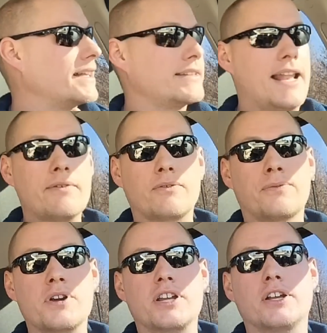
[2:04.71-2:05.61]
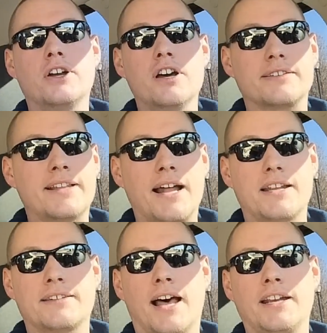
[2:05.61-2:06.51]
That's never freaking good. It's
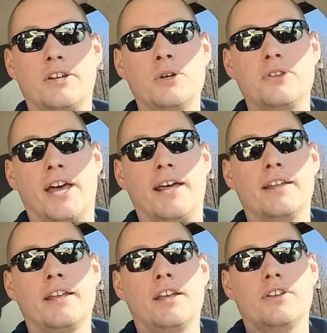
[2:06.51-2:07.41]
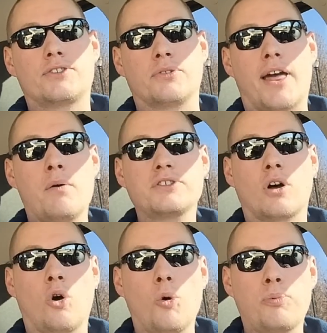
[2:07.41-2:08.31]
not designed to do that. So that was
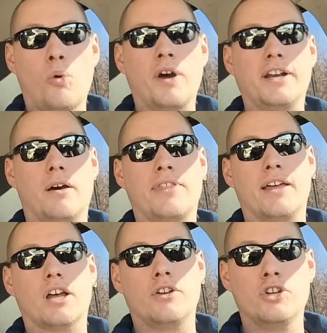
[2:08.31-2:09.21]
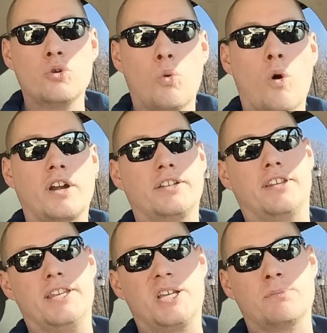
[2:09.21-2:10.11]
the whole point of that, a new warning
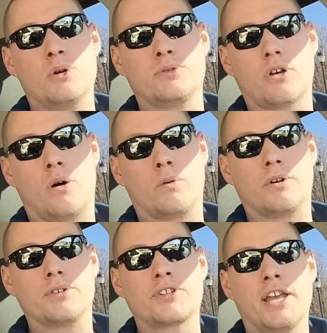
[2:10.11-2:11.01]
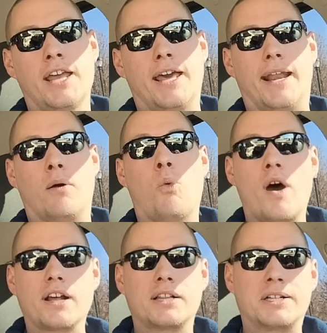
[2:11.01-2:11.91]
to EcoBoost owners, and I
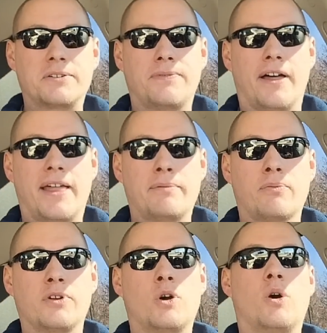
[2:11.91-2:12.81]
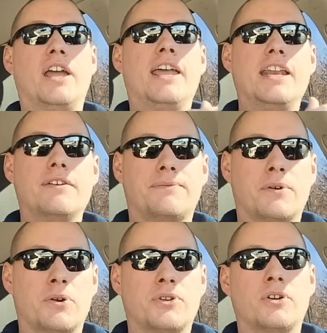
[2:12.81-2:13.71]
want to clarify that before we go any
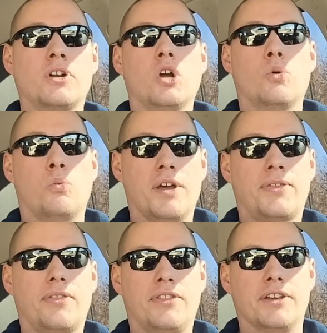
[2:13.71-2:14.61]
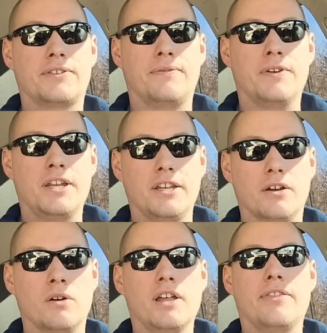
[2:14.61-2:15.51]
further with this
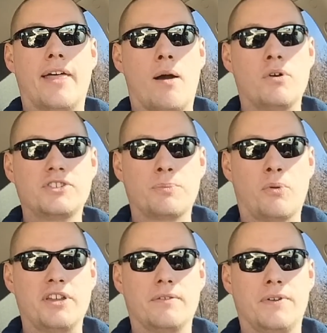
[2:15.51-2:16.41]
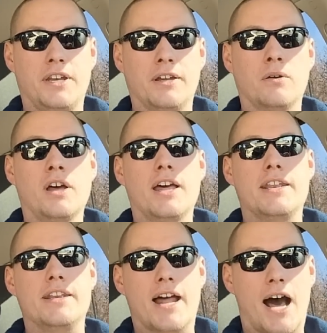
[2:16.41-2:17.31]
video. That was the point of the video,
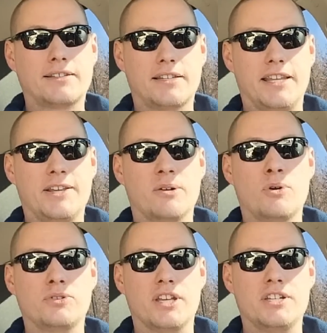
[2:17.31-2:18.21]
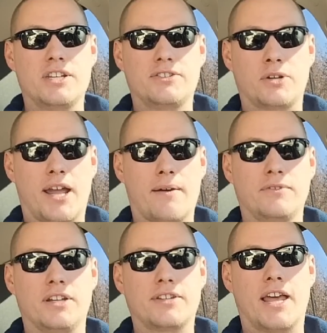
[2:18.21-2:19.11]
not that the EcoBoost engines are
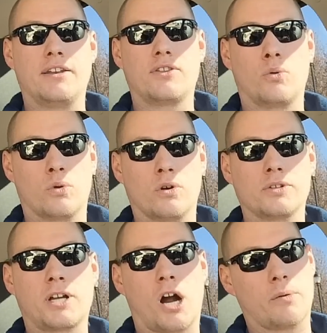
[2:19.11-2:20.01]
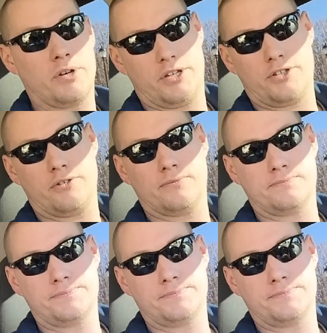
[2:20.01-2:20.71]
having this end of the world carbon issue.